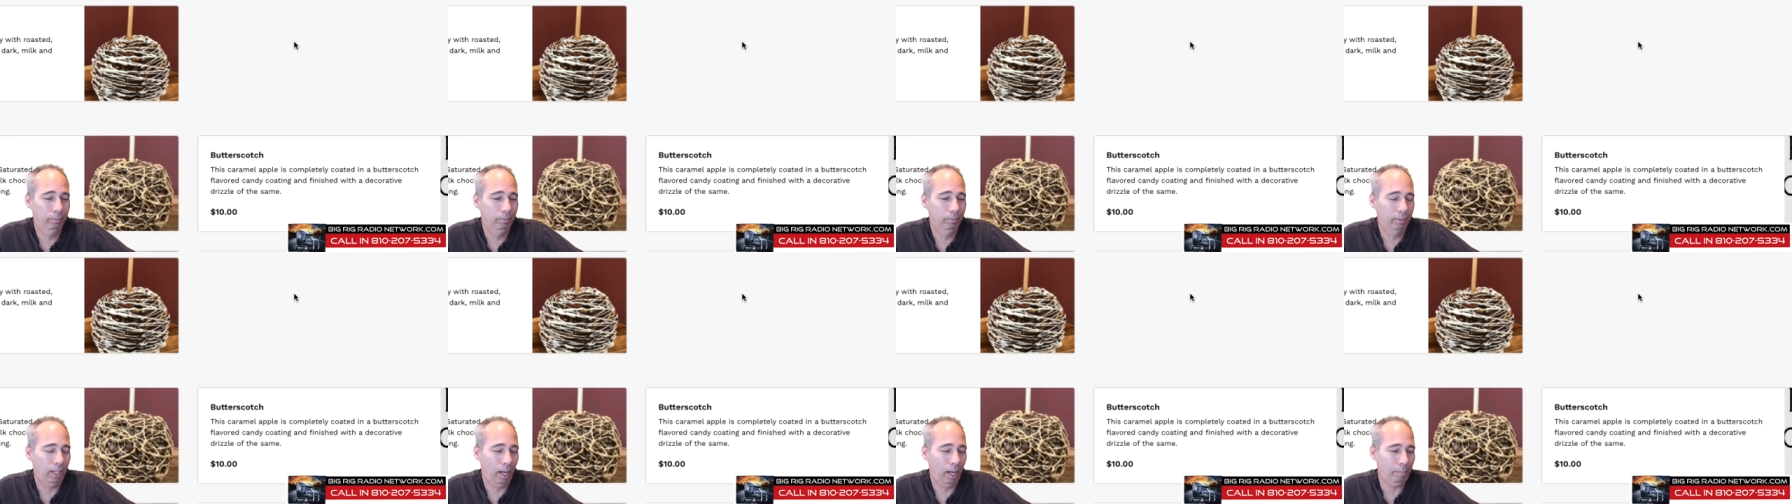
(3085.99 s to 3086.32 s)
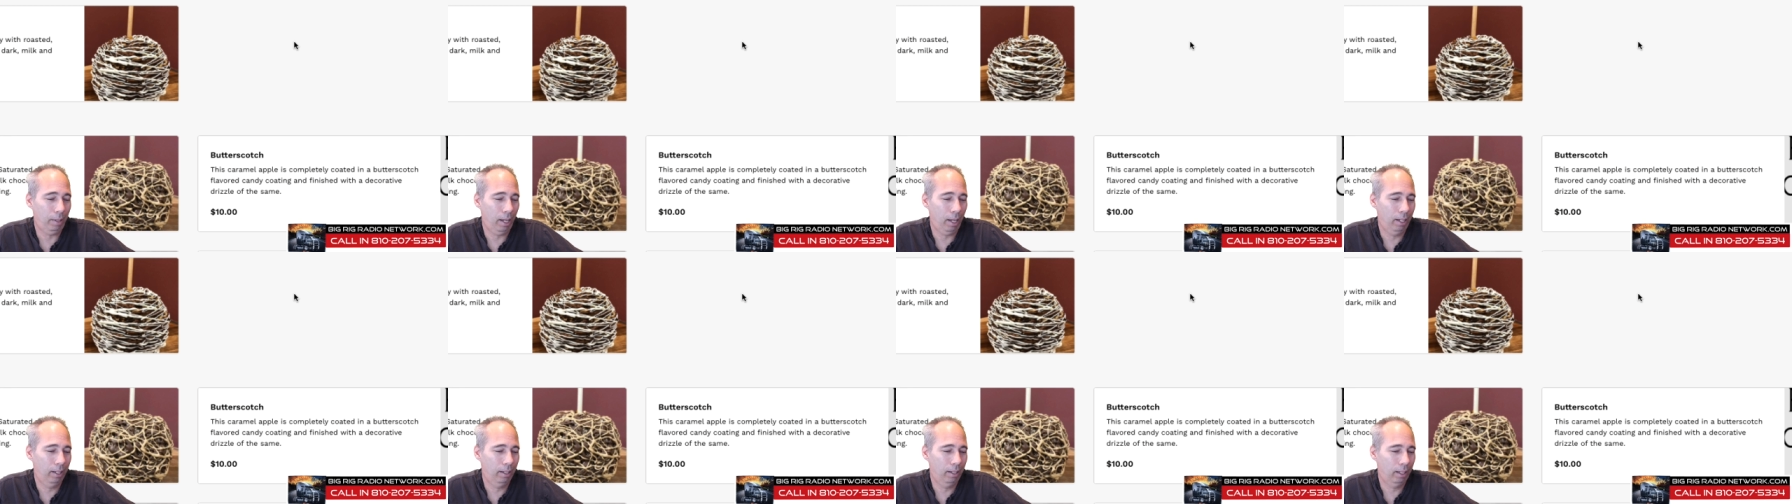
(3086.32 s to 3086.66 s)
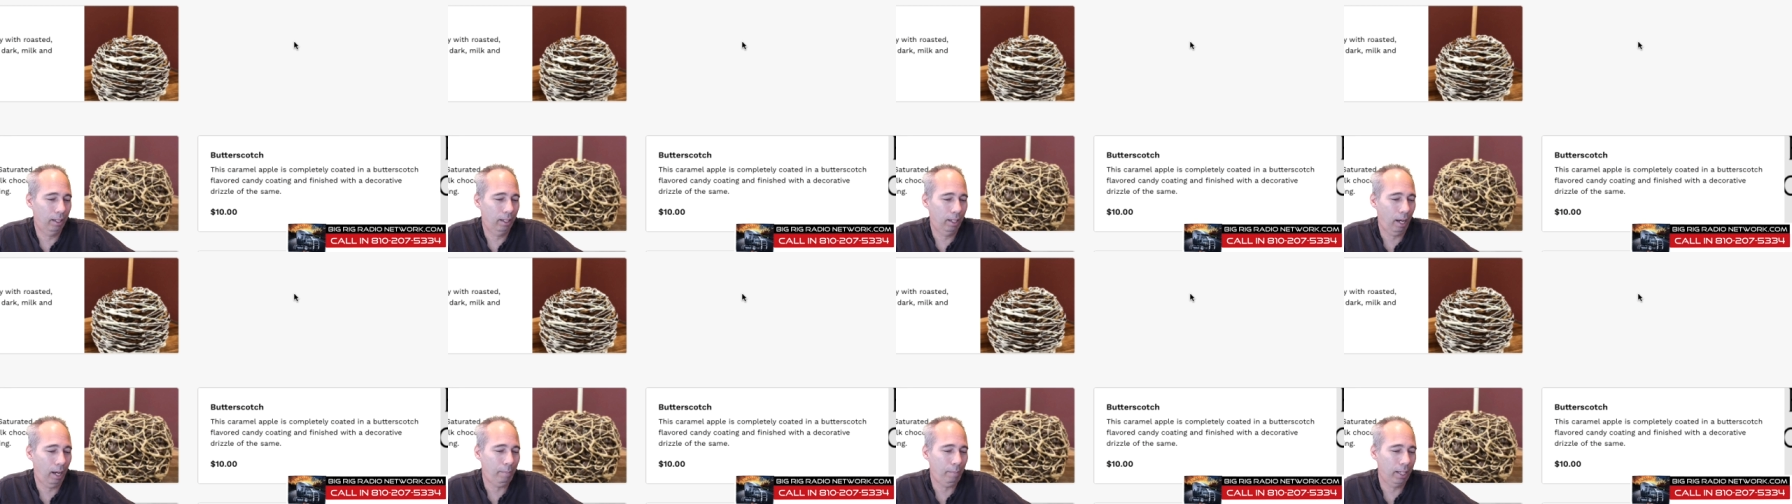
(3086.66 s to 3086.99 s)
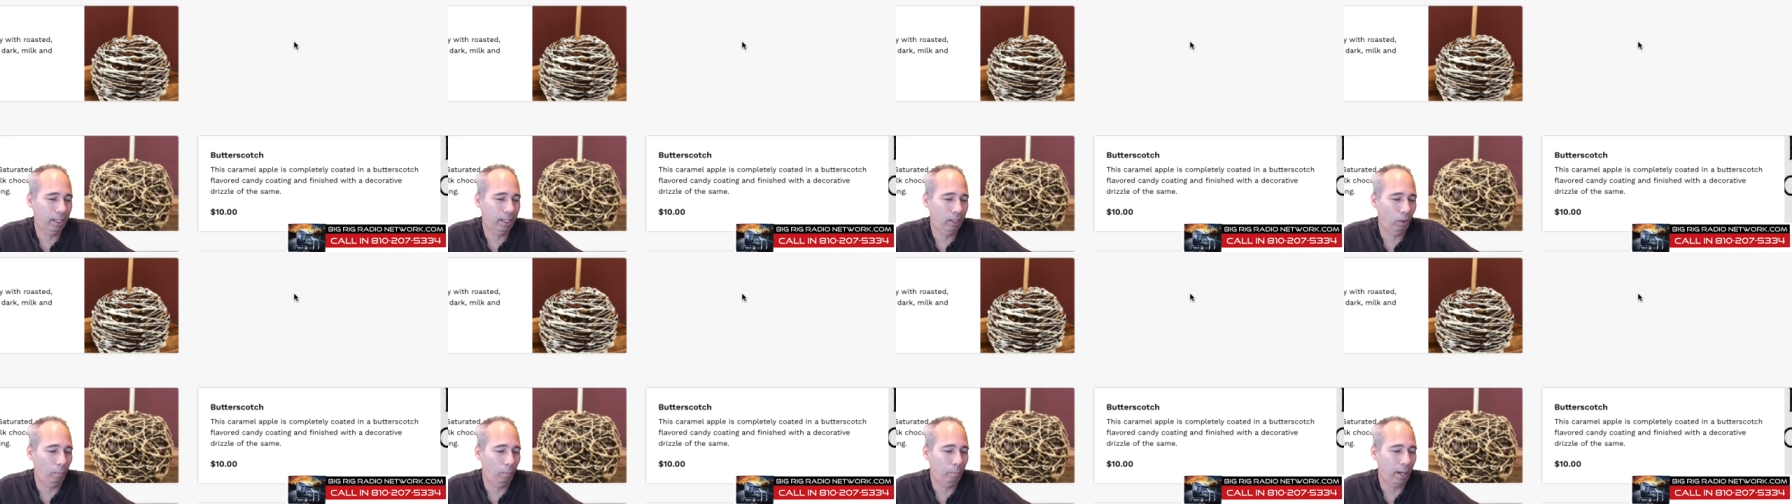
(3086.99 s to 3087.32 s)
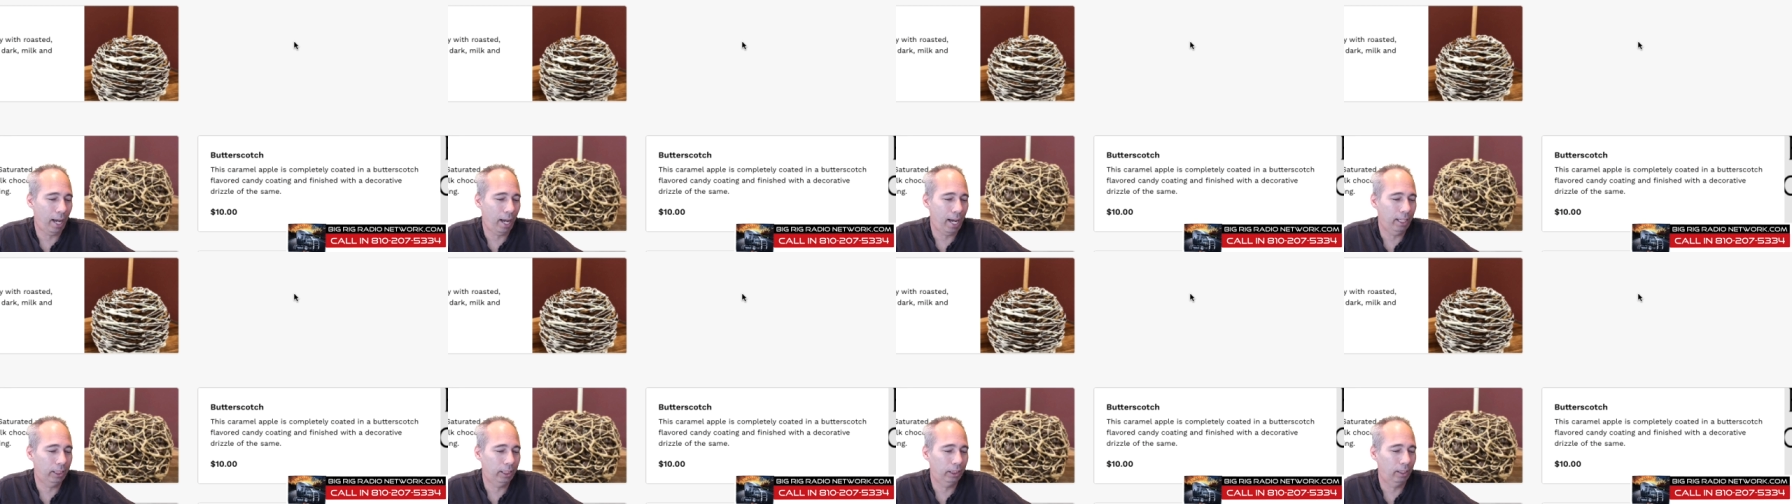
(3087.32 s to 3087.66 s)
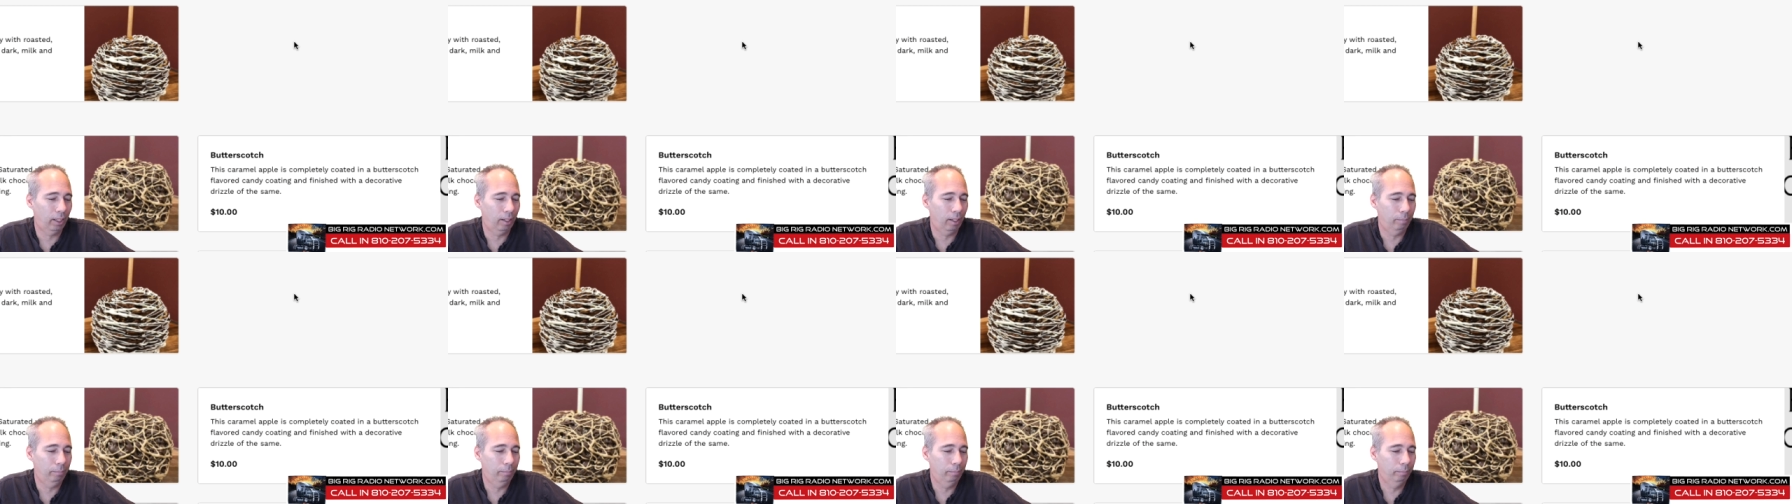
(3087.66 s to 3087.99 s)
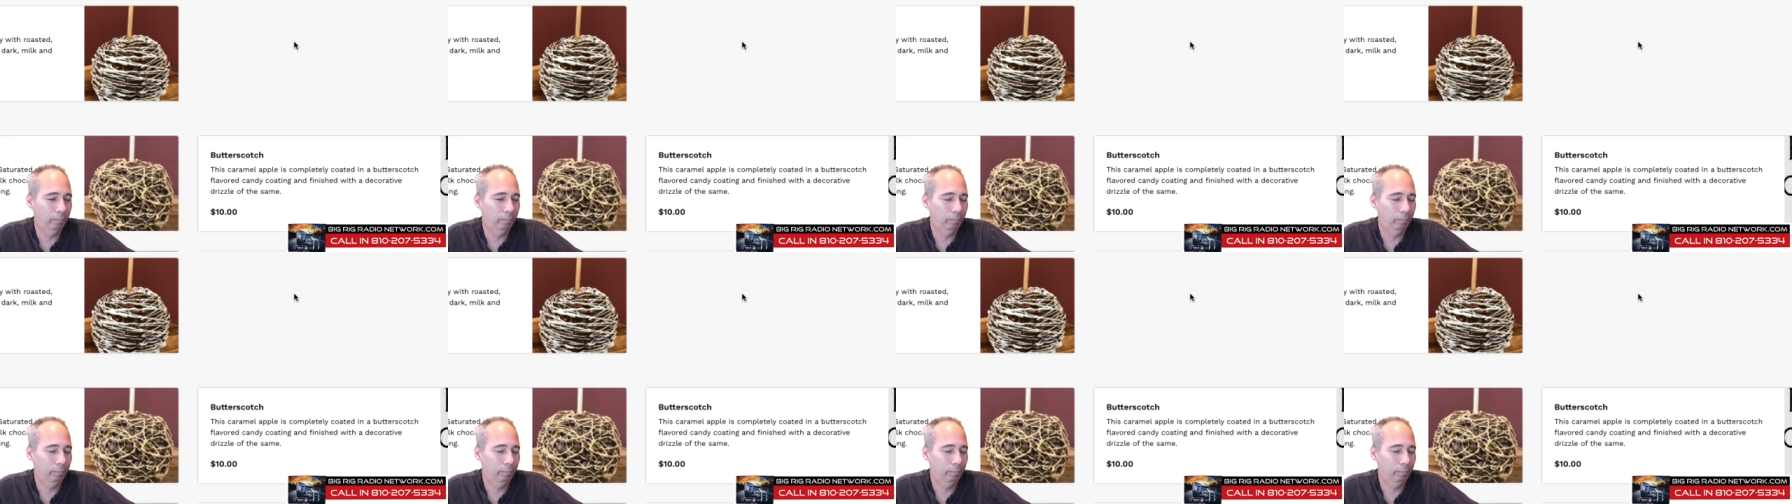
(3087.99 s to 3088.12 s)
I might I might go buy some